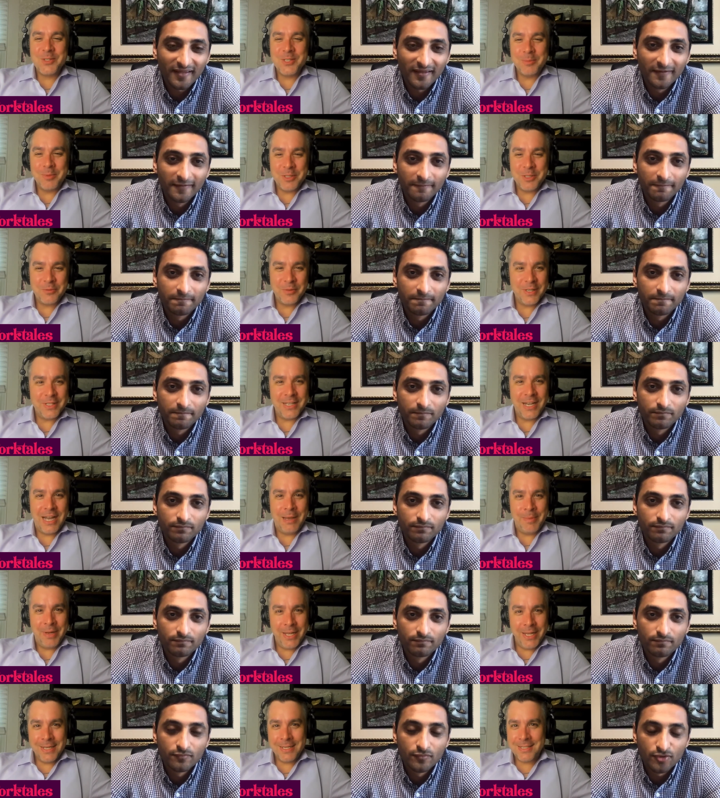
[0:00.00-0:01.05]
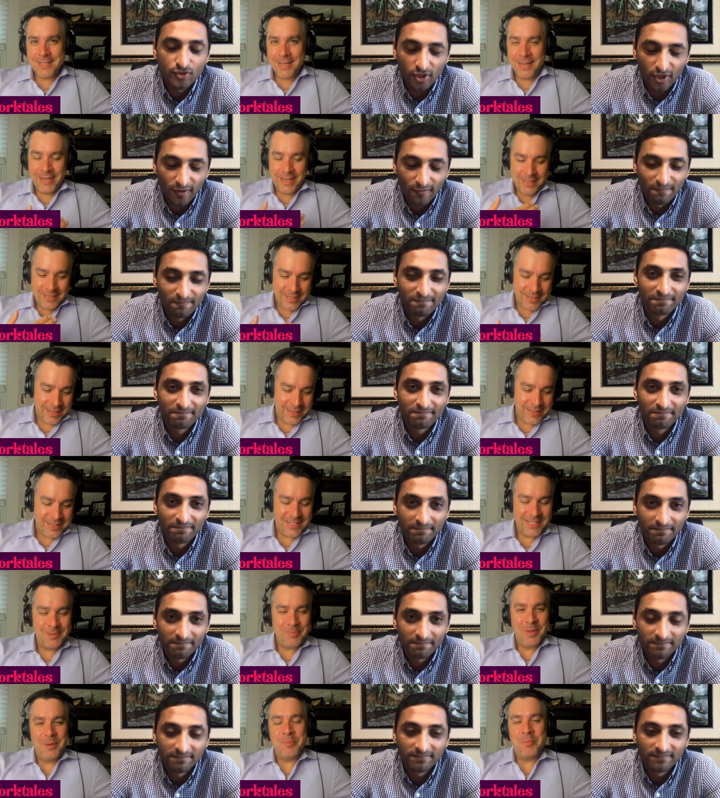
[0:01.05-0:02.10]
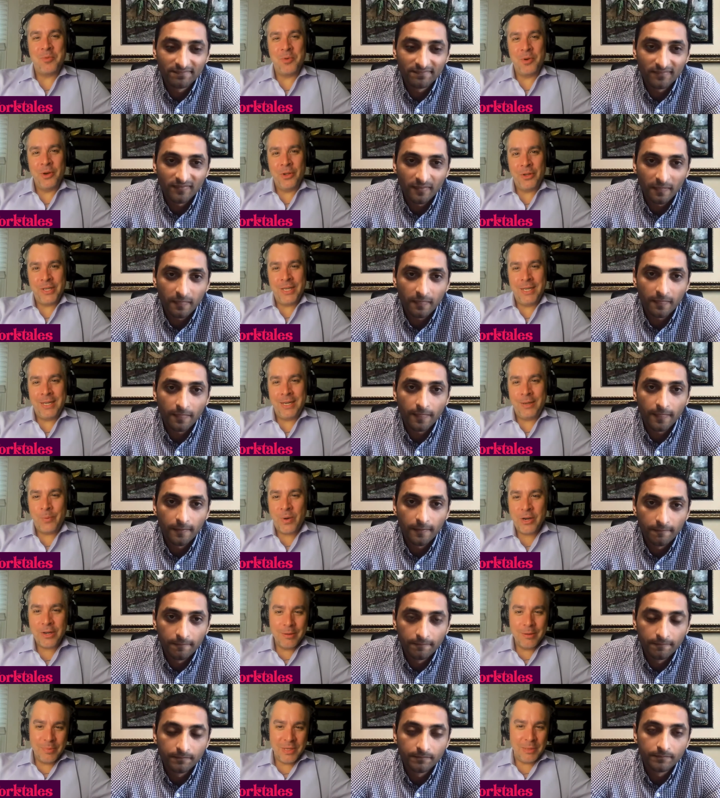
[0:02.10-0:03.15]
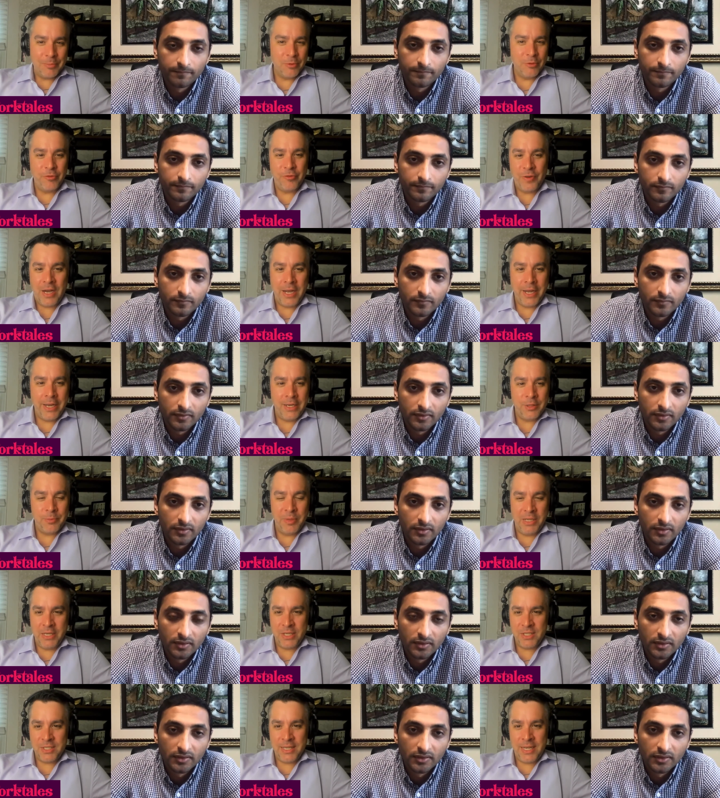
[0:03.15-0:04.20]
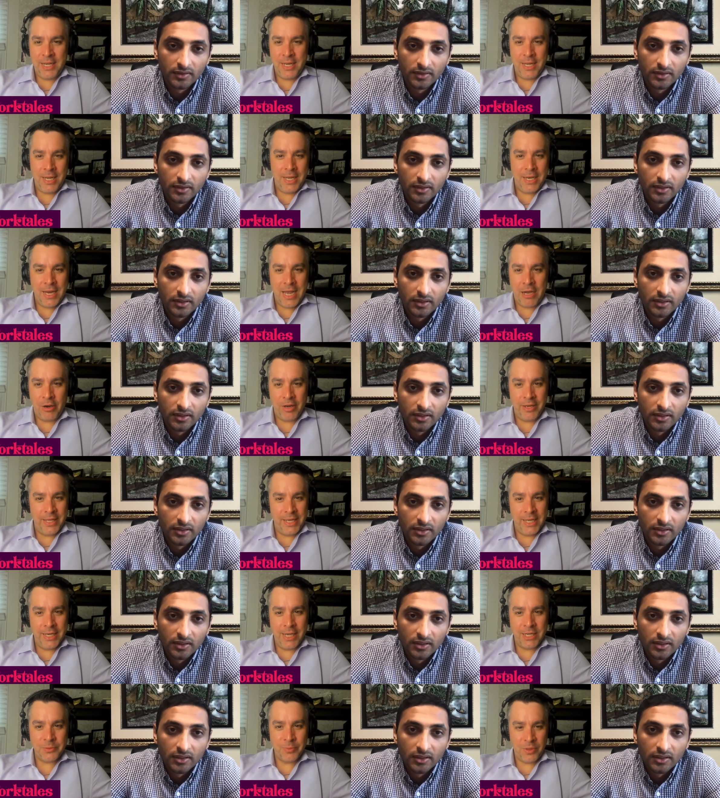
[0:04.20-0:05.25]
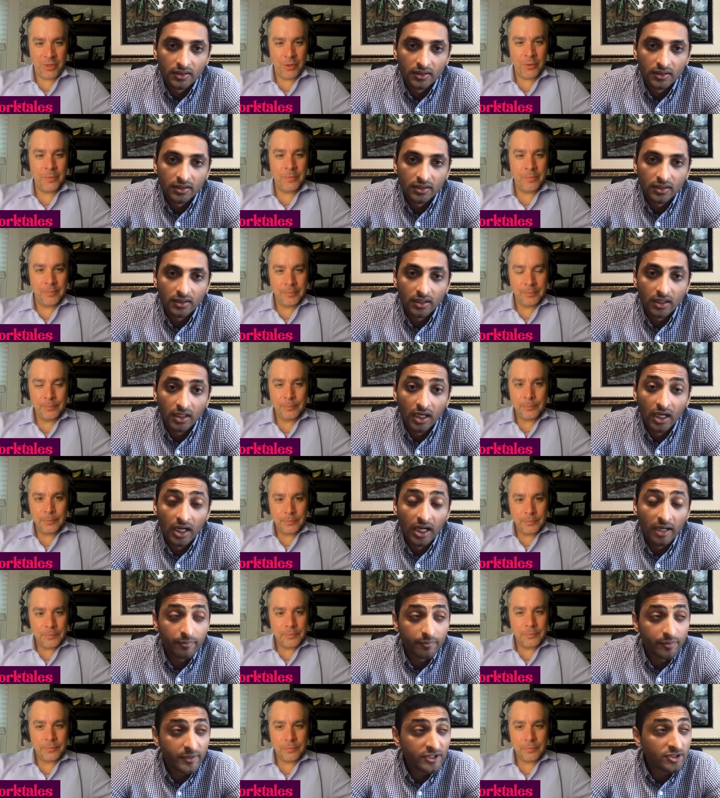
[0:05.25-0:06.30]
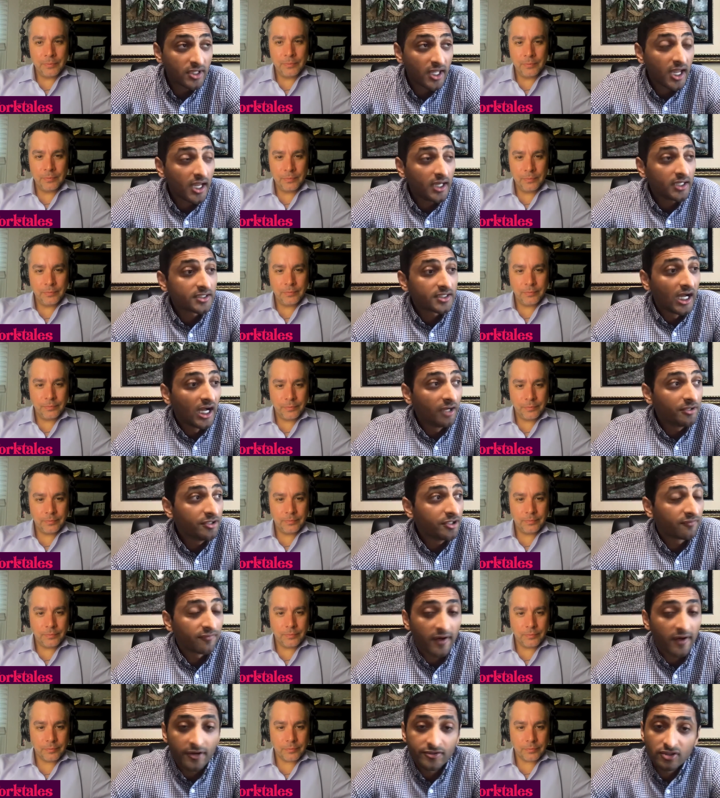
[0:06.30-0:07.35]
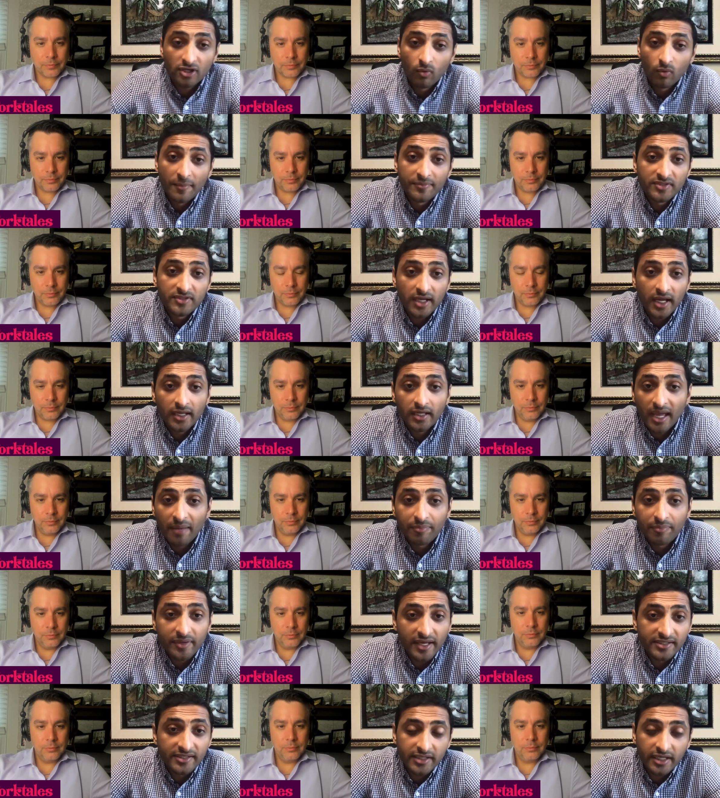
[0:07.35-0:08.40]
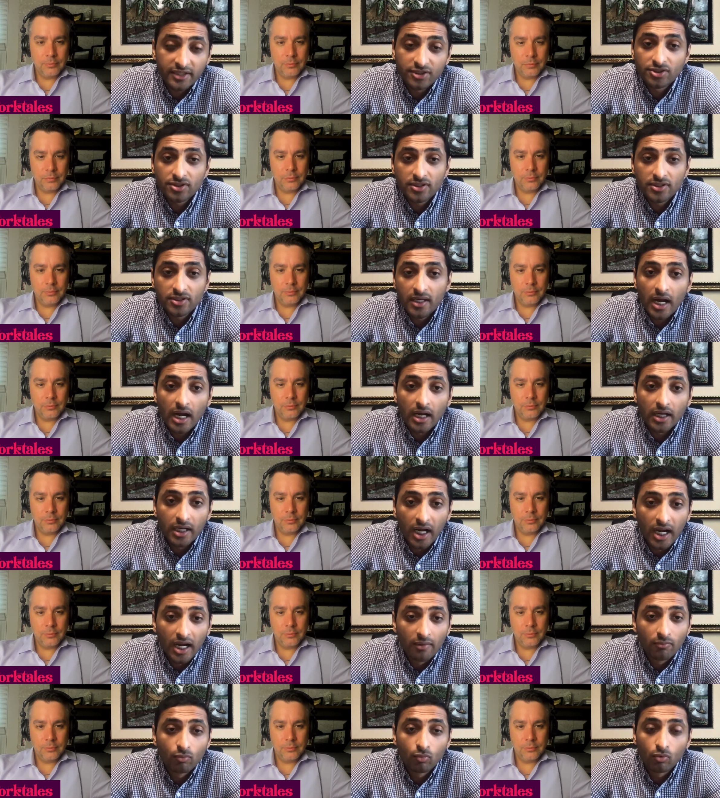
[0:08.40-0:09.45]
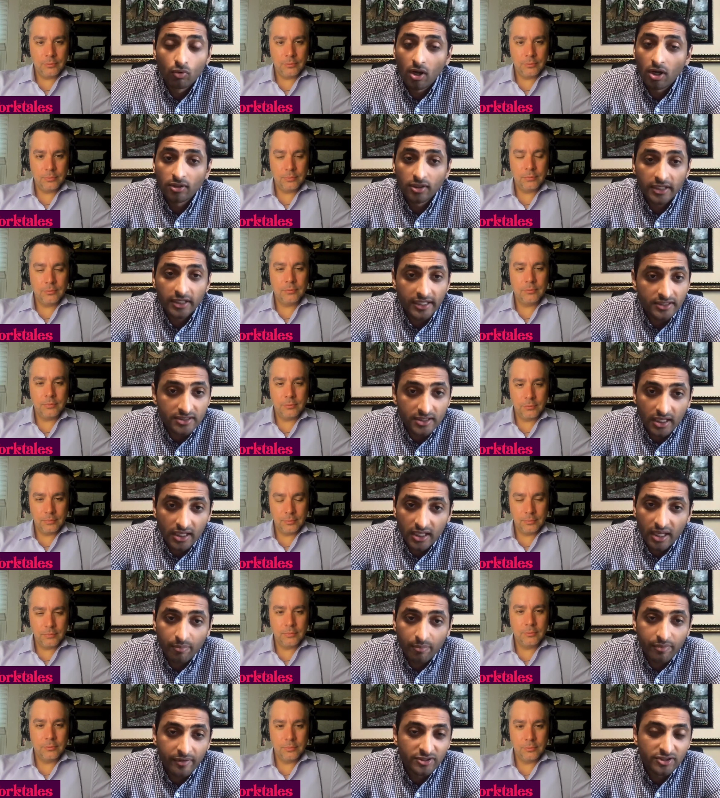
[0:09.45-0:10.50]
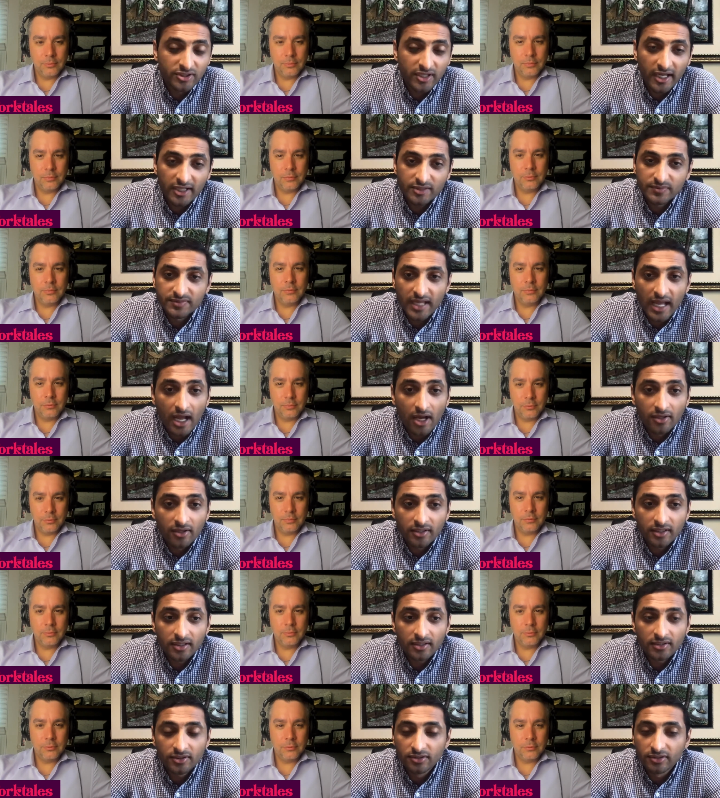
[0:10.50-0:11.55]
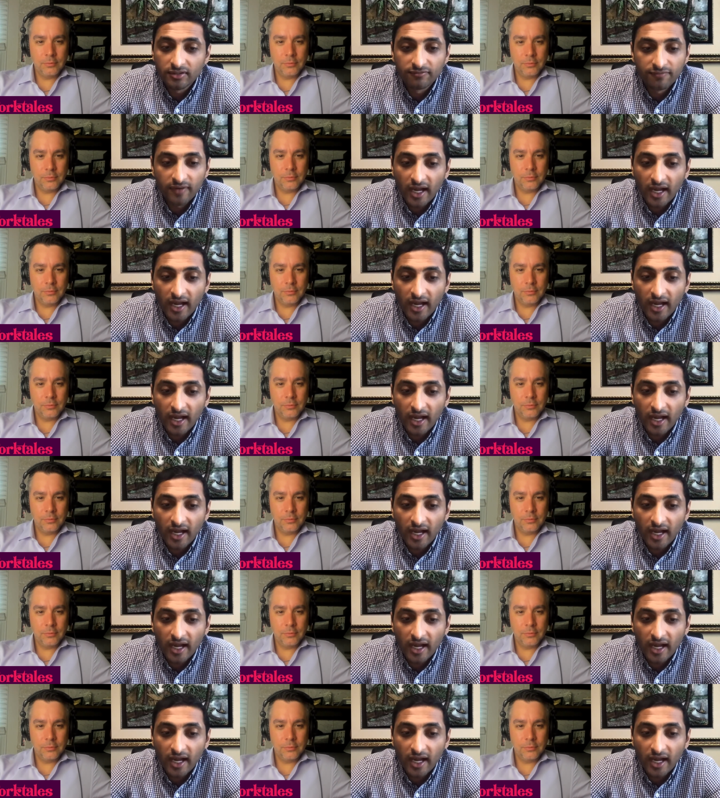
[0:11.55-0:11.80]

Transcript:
Speaker 1: you so much for your time and insights. Uh, this has been brilliant. Where can people find Peachstate, and how can they connect with you?
Speaker 2: Uh, Peachstate, uh, you can find us on our website at pshga.com. We're on LinkedIn at Peachstate Hospitality. You can